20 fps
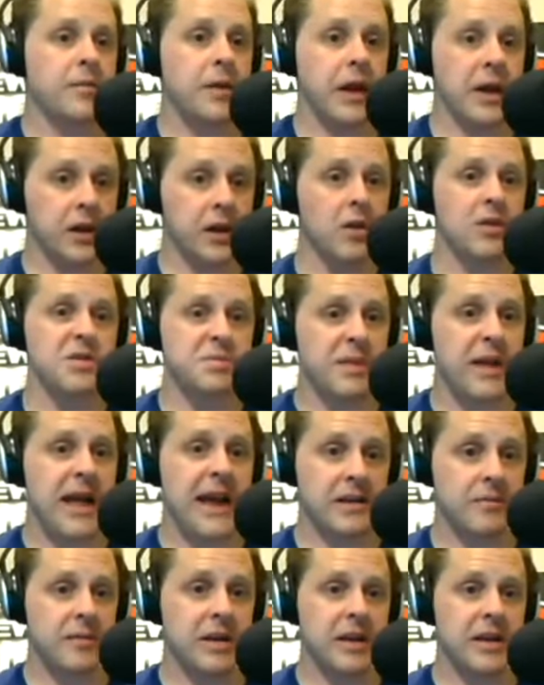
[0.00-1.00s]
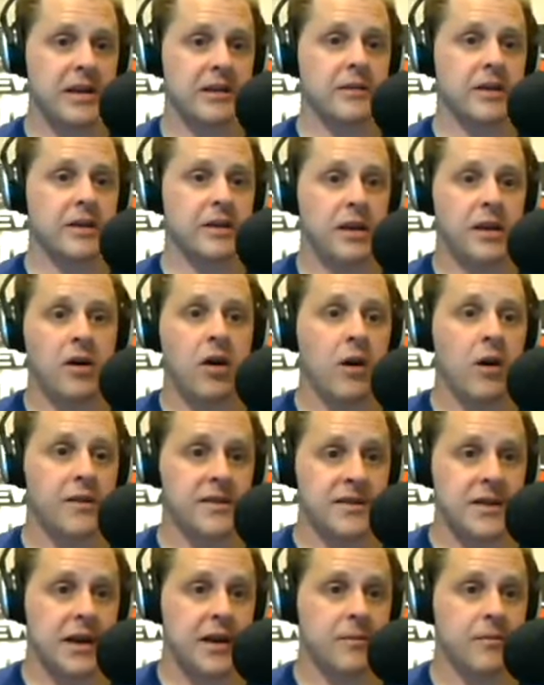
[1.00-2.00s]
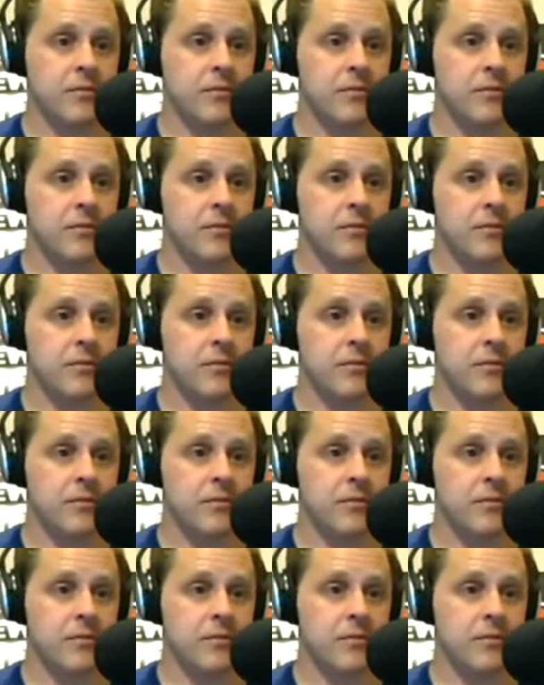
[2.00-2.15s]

it goes black immediately, like all the time.